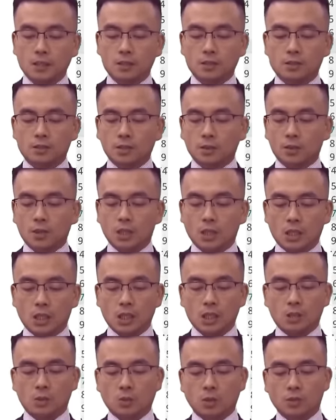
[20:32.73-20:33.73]
So
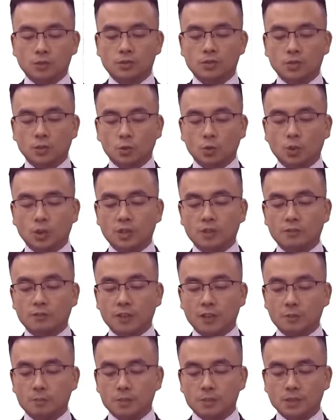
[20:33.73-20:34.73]
equals to
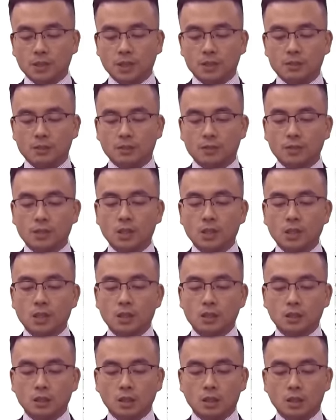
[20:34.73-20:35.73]
25%
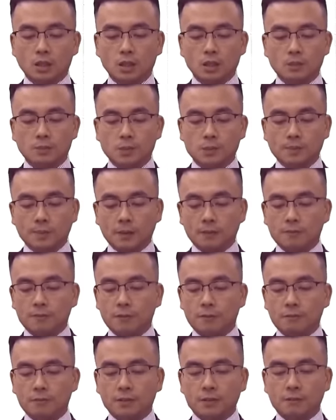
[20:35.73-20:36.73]
times by
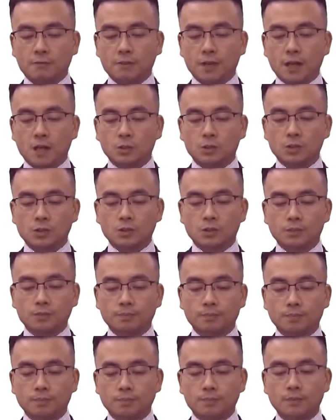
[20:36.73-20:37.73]

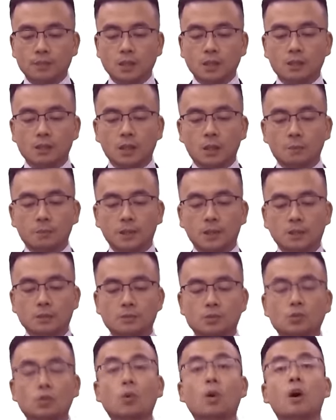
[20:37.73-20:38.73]
50,000, and that
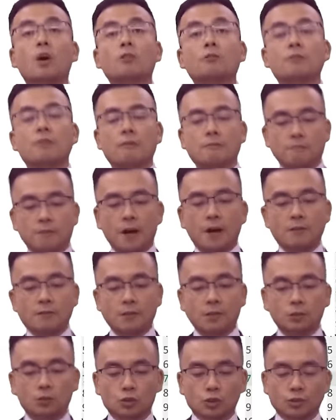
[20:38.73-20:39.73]
becomes
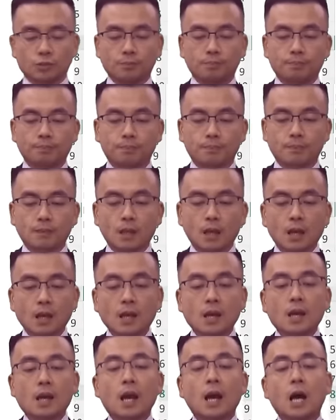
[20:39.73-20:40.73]
12,500.
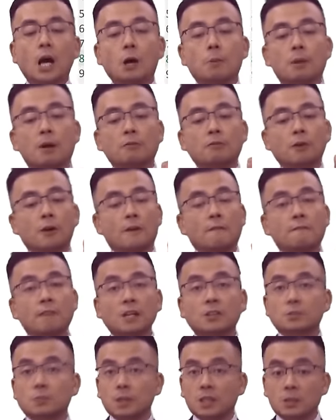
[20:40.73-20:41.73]
How about for
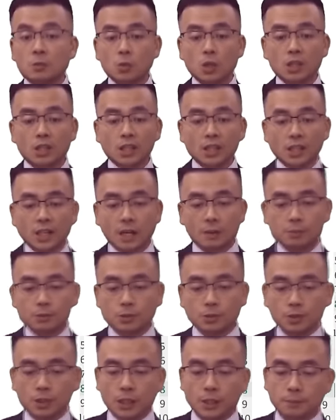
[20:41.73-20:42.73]
investment in working
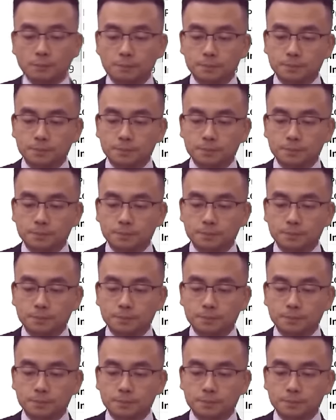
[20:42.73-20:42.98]
capital though?